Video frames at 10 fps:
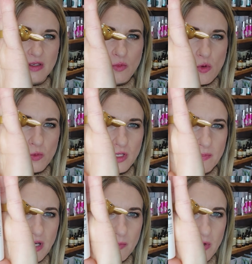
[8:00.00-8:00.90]
It won't really
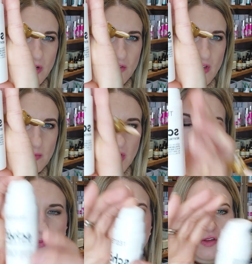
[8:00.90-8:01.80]
pick up on its name
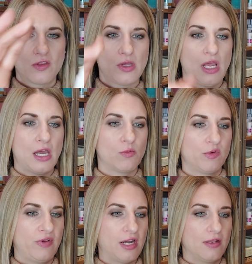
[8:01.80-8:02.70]
nicely, but it's the
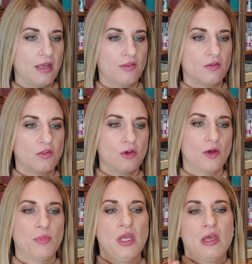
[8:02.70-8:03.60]
revitalizing
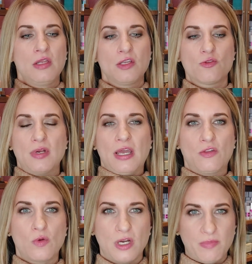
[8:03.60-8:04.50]
serum. This one has
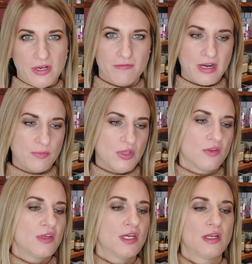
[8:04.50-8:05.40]
quite a bit of vitamin
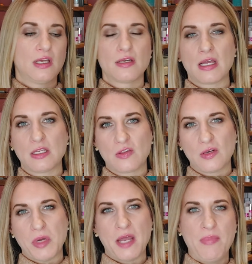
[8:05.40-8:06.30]
C in it,
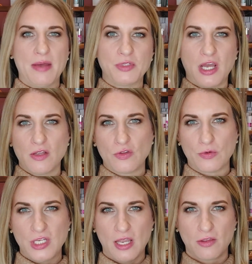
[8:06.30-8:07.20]
niacinamide peptides, so
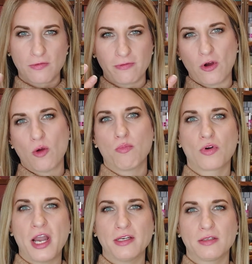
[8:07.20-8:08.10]
it tends firm,
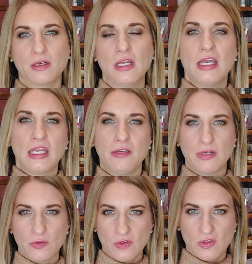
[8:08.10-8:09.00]
brighten, even
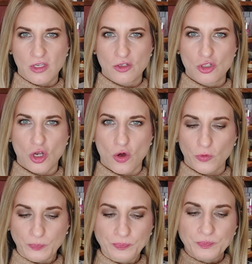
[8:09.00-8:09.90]
out the skin
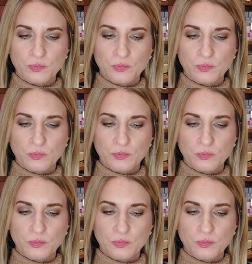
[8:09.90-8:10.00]
tone.